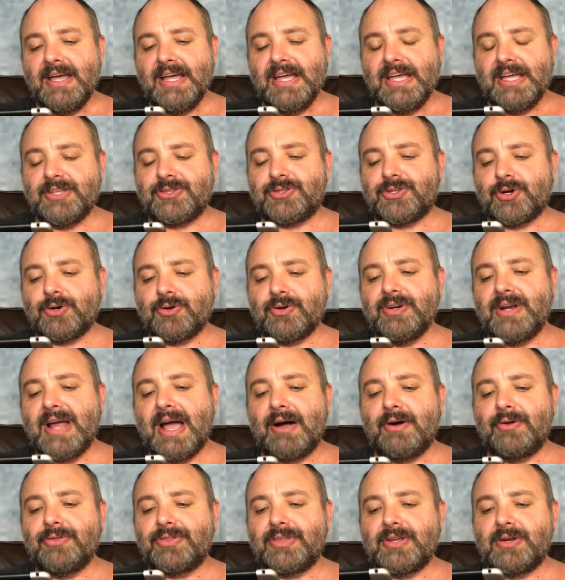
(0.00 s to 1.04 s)
it turned
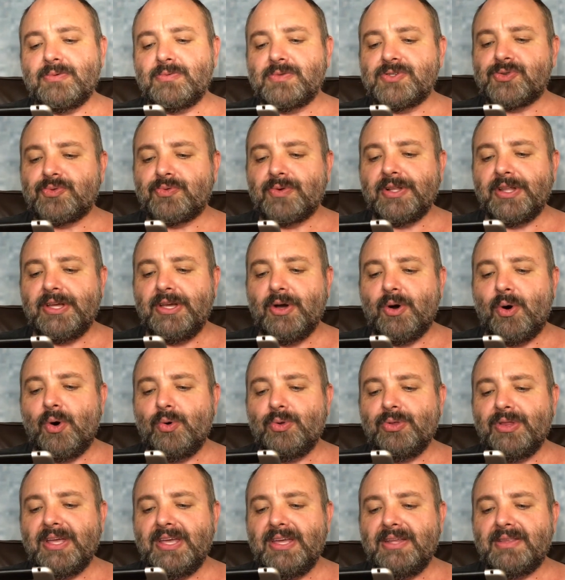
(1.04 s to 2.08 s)
out that it was really
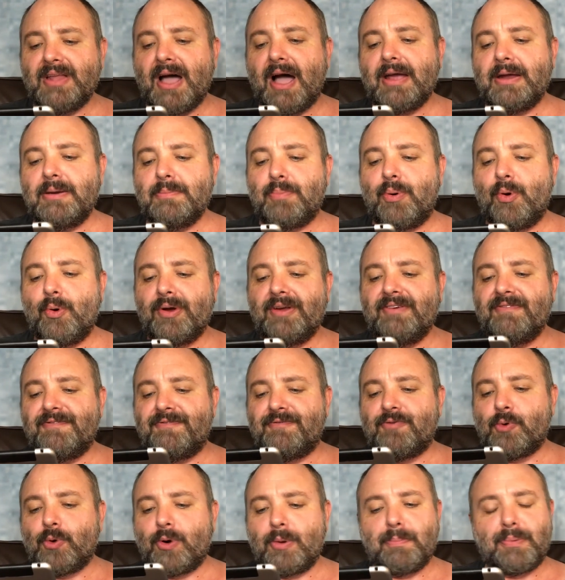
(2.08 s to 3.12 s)
only
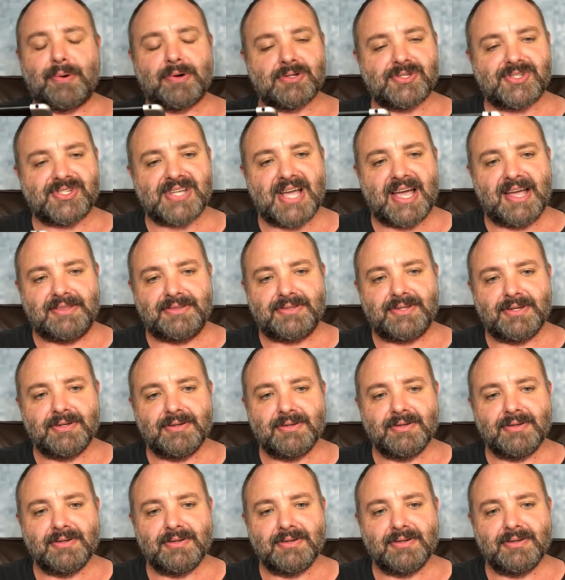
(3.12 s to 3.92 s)
9.4%.